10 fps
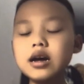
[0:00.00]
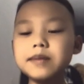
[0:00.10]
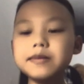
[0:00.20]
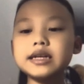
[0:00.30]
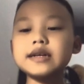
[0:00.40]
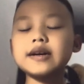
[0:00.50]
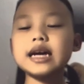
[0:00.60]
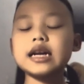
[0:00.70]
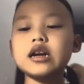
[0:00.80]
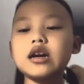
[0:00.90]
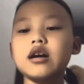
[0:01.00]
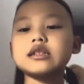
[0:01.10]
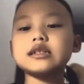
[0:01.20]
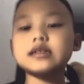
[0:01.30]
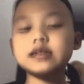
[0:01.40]
But you cannot
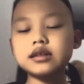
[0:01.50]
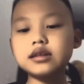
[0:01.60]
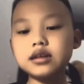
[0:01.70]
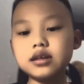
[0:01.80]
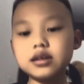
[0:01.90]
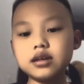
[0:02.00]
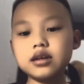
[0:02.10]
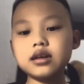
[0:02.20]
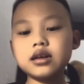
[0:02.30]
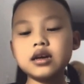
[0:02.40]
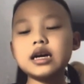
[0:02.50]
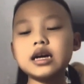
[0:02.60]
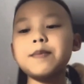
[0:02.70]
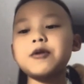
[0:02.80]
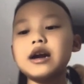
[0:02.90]

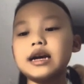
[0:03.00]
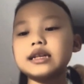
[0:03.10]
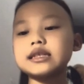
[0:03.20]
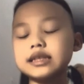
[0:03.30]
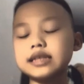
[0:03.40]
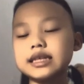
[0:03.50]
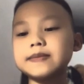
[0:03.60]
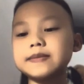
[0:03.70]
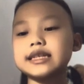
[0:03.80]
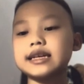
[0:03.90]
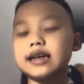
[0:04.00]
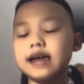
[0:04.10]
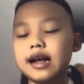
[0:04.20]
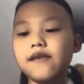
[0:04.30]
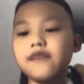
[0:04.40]
compress something.
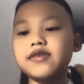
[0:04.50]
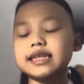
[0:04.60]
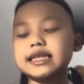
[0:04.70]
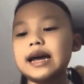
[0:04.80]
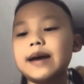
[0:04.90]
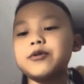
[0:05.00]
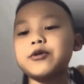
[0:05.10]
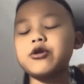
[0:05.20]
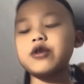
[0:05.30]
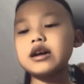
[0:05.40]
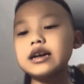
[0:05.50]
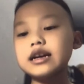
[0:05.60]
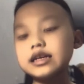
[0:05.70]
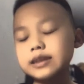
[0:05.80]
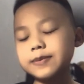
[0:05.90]
For example,
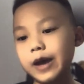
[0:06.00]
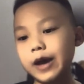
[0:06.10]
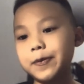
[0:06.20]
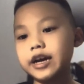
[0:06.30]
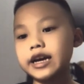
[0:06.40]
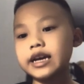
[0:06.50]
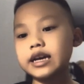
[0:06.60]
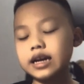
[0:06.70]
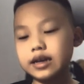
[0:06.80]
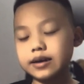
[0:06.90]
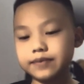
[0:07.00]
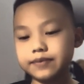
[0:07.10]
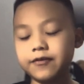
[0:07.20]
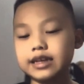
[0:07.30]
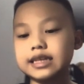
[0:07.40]
the paper, for
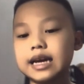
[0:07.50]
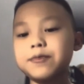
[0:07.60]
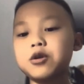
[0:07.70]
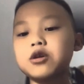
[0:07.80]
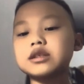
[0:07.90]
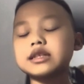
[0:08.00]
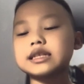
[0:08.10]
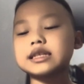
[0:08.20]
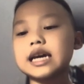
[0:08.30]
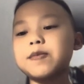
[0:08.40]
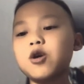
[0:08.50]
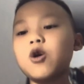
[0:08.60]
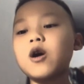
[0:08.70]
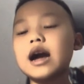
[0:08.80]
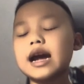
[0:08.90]
example, the table
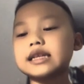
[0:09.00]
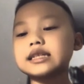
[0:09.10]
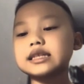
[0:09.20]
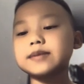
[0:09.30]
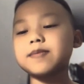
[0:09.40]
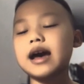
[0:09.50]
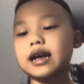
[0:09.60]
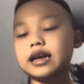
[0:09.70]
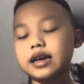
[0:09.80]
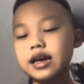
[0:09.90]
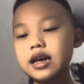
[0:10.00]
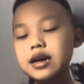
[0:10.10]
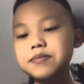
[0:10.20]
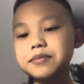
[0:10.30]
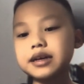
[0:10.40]
and the bag,
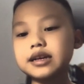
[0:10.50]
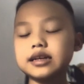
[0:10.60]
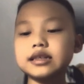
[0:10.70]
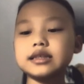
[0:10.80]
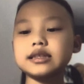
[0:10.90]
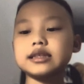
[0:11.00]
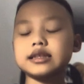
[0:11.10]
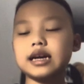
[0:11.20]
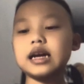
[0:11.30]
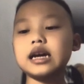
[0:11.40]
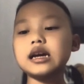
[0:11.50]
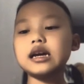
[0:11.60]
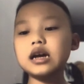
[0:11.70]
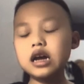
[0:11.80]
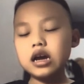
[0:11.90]
because they
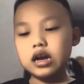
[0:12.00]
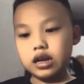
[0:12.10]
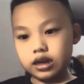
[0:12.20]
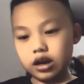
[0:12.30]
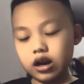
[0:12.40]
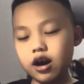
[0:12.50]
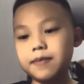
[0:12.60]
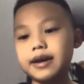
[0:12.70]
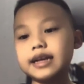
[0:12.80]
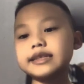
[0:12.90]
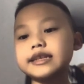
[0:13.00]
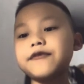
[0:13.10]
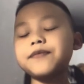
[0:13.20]
are made of